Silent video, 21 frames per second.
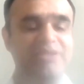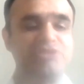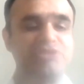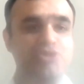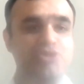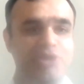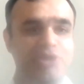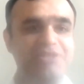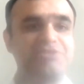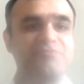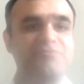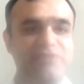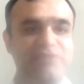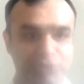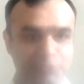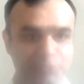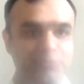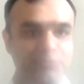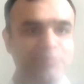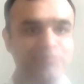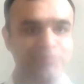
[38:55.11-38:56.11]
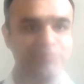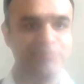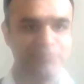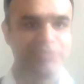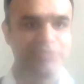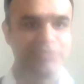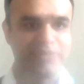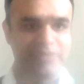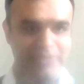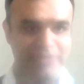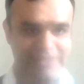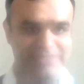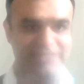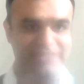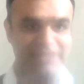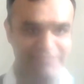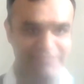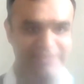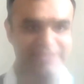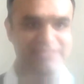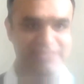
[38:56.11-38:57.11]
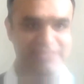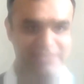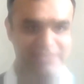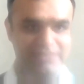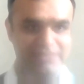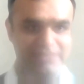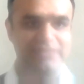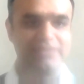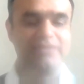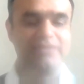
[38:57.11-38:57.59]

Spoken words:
choice with you as an investor.